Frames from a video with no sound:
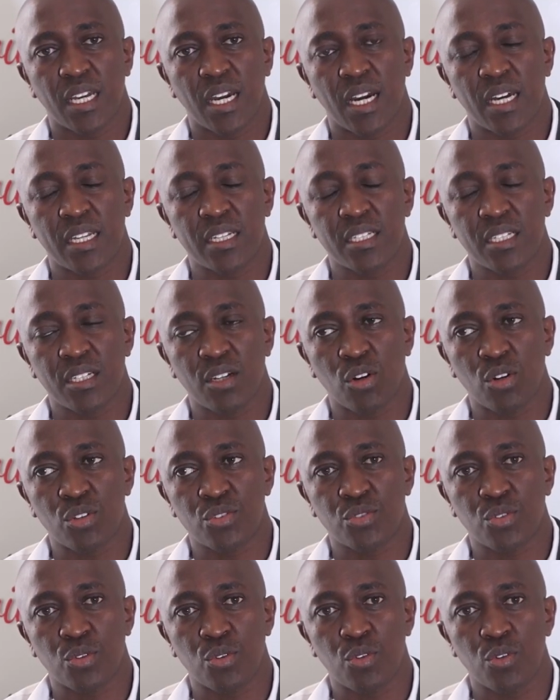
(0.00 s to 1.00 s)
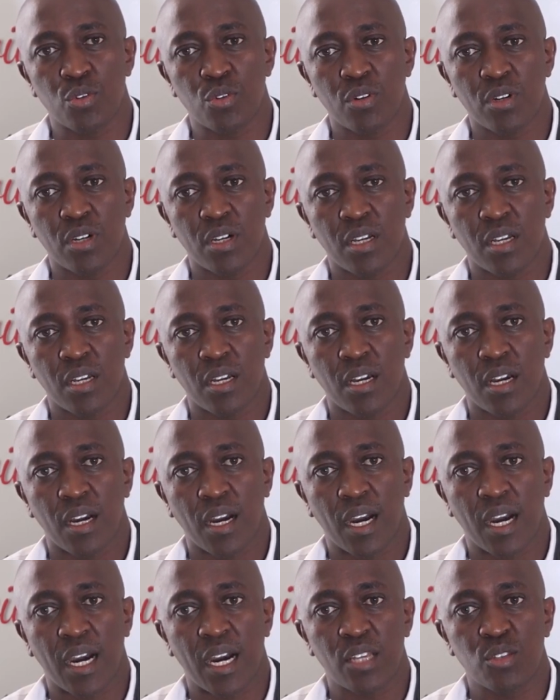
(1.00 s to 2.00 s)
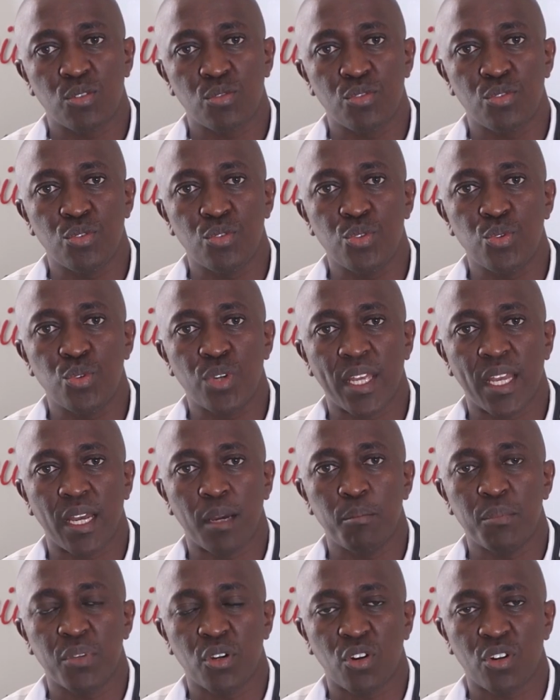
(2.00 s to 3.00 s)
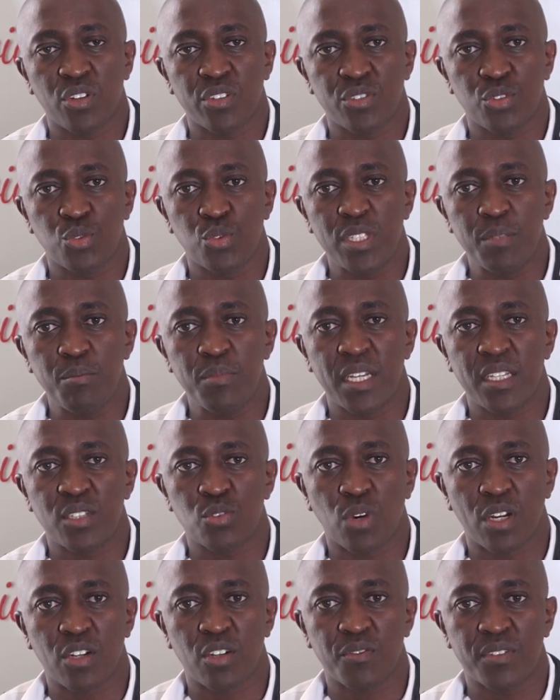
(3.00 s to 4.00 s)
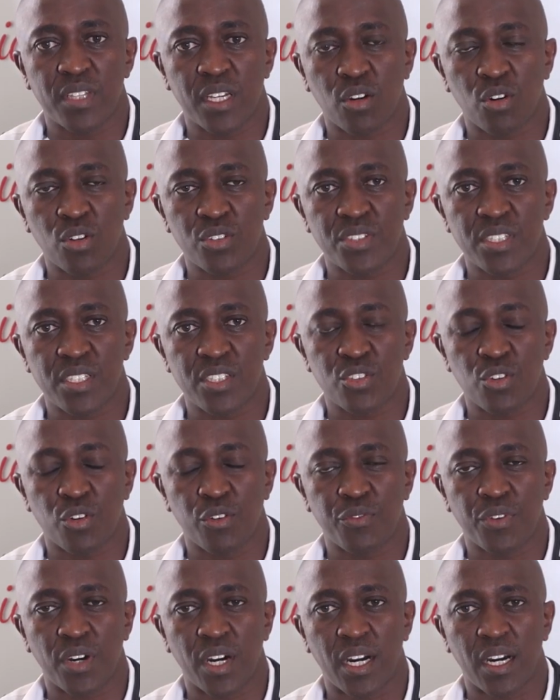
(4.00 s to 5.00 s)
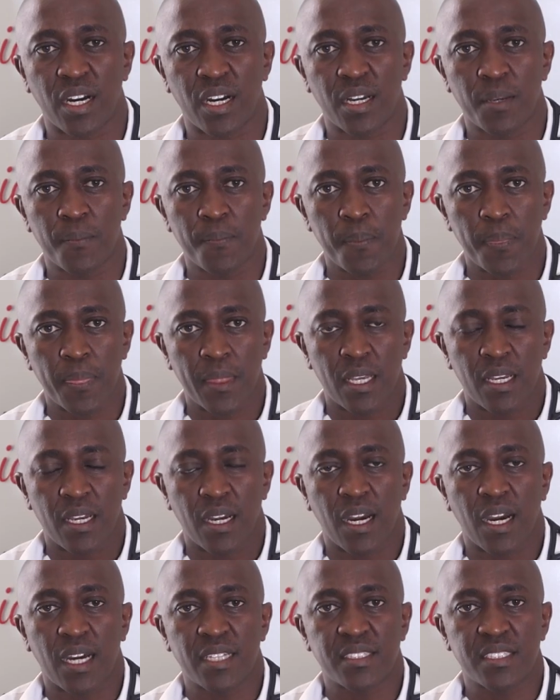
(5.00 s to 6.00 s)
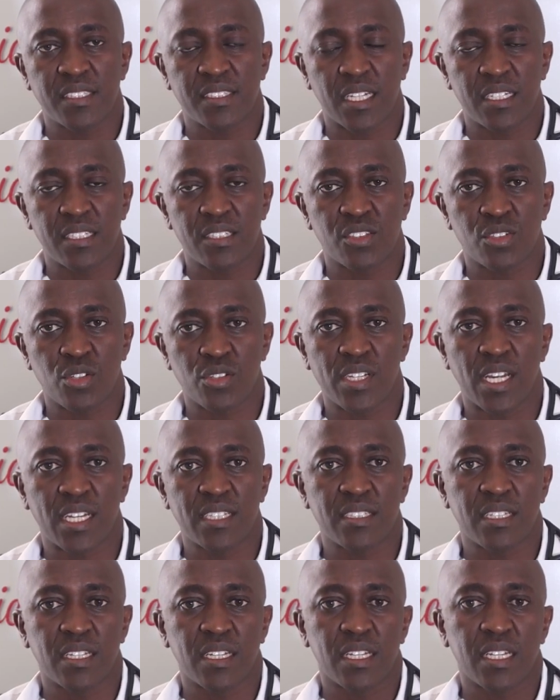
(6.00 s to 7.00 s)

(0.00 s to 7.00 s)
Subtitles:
and they also you do urea, because uremia is one of the causes of seizure disorders.